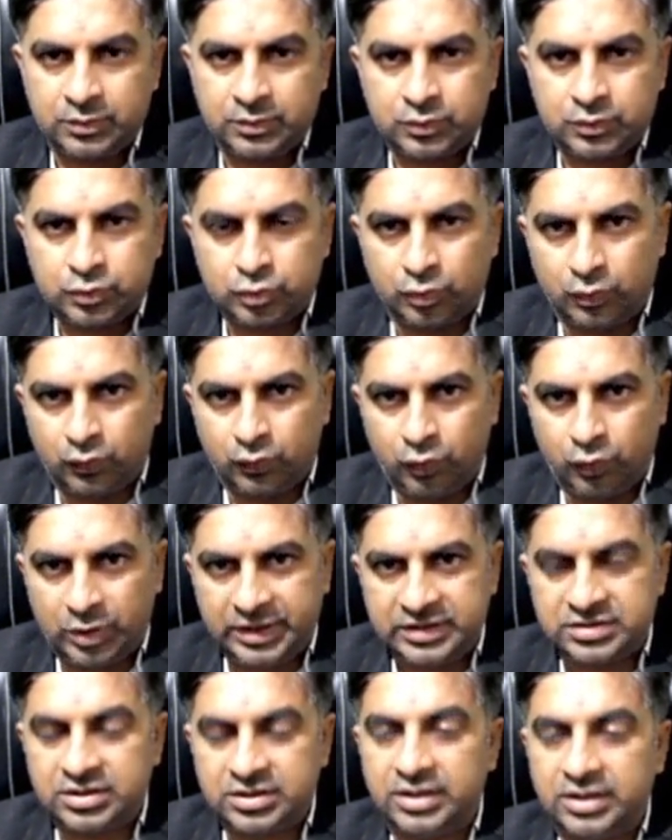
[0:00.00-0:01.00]
so what
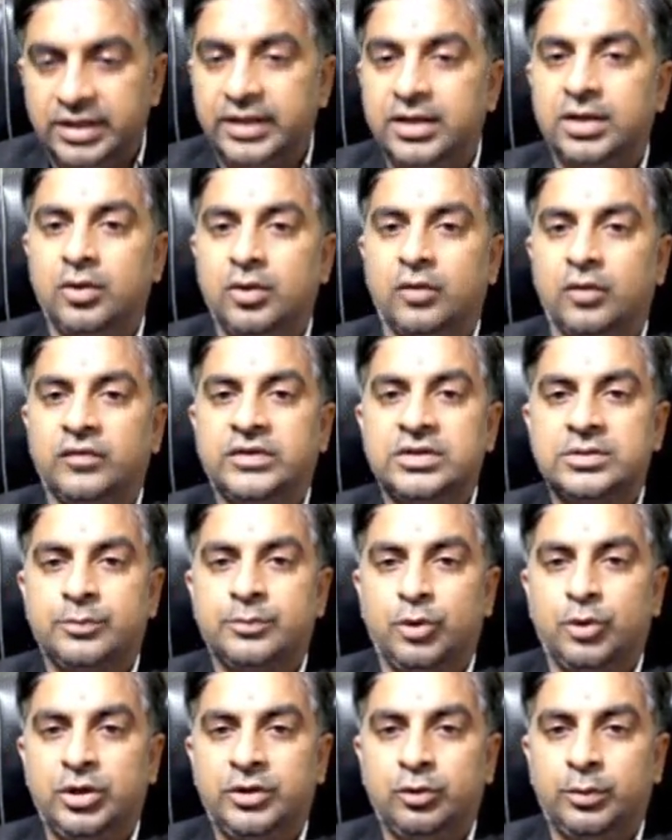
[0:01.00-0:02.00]
is the degree of this
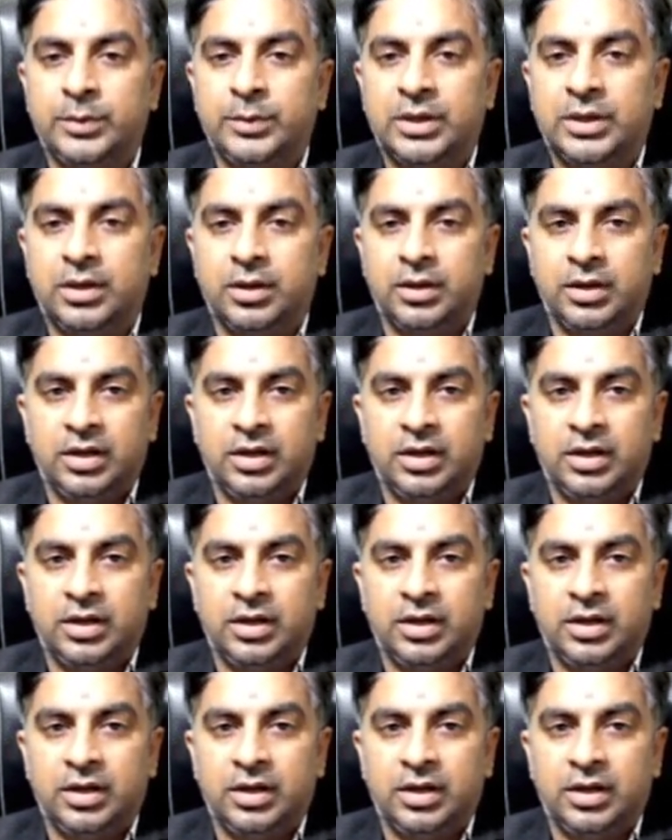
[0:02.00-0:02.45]
polynomial?